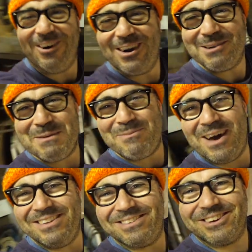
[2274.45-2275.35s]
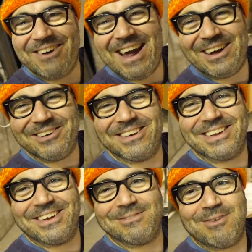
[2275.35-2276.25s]
or it'll be burnt to the ground,
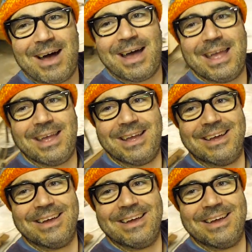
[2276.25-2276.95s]
because my